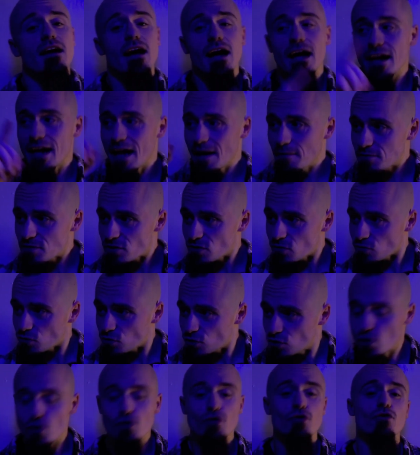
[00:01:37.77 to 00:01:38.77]
and episode
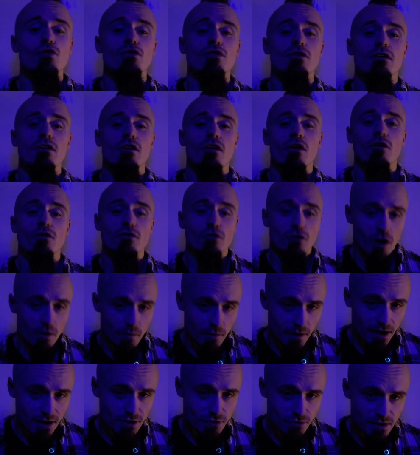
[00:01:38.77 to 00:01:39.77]
2 on
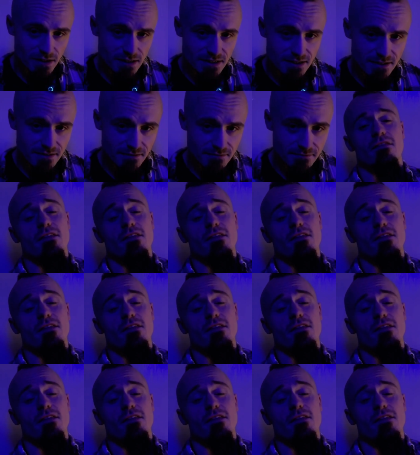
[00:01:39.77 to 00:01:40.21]
carbohydrates.